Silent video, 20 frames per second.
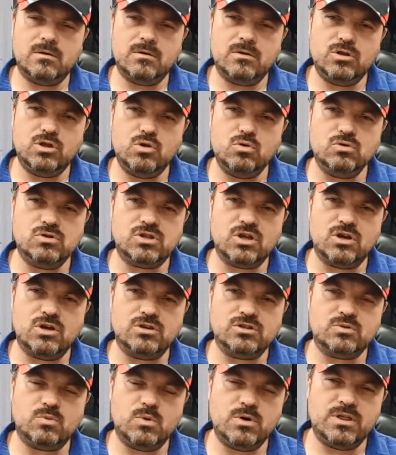use
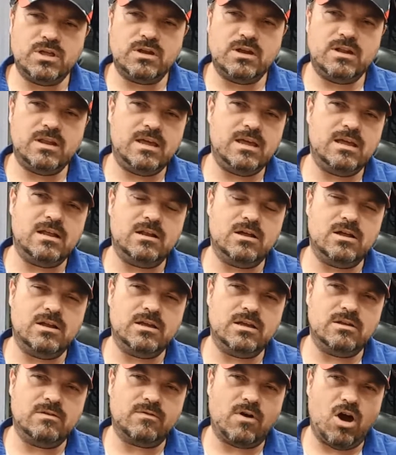those within an
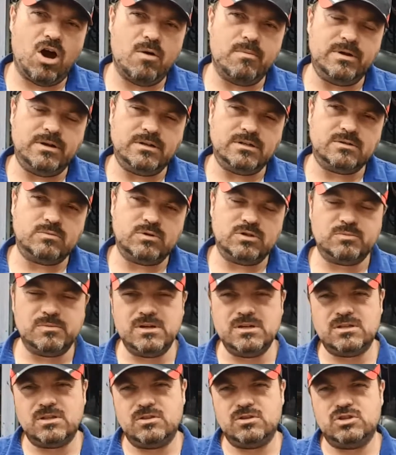e-learning environment, which
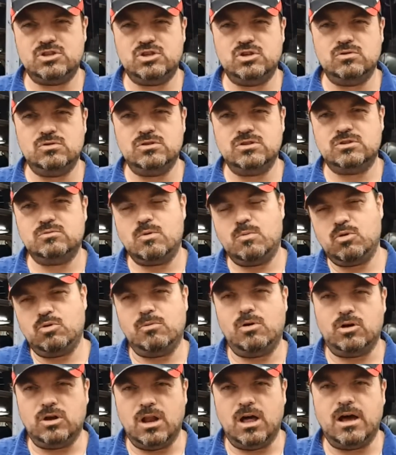means that the students, we put
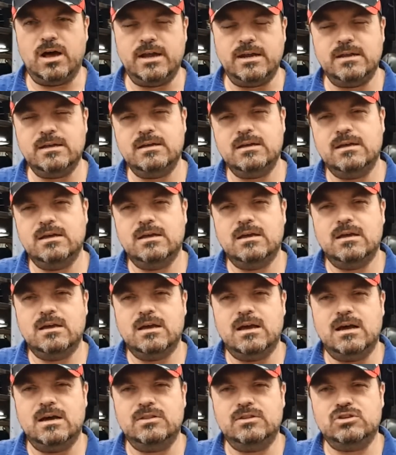them online
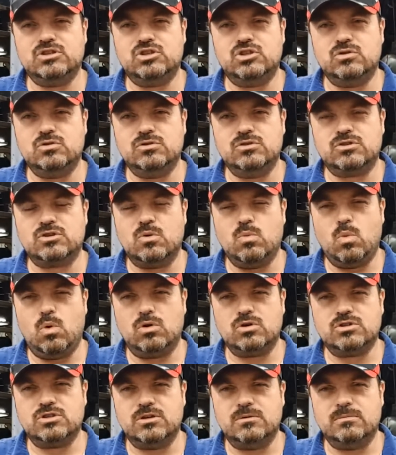and the students can
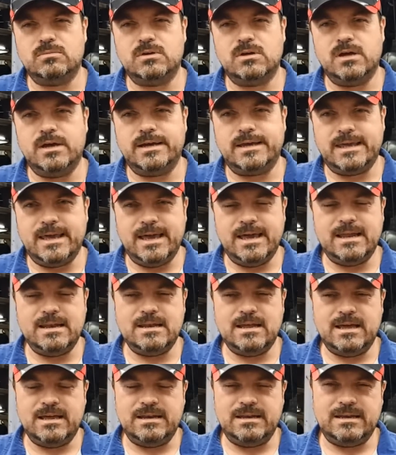watch them
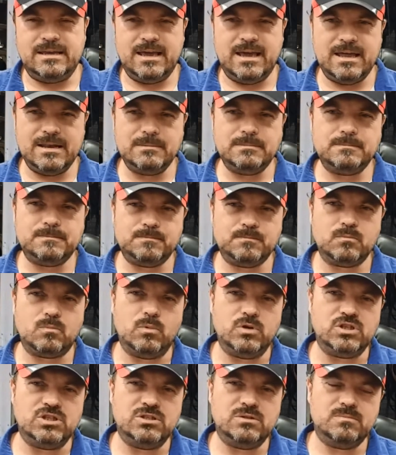again and again,
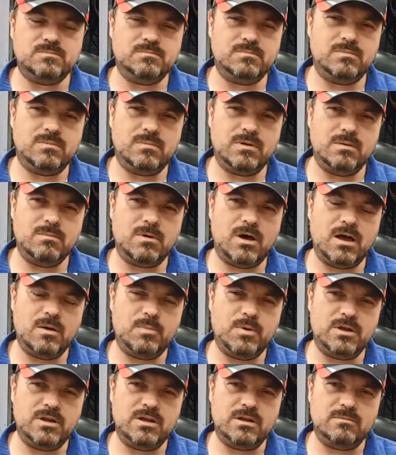which is, in my
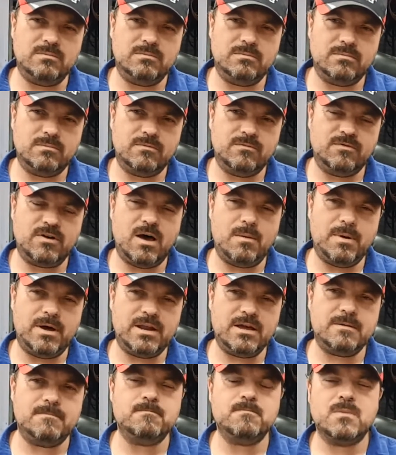opinion, far
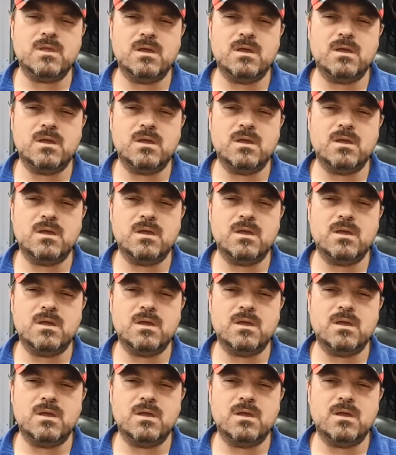better.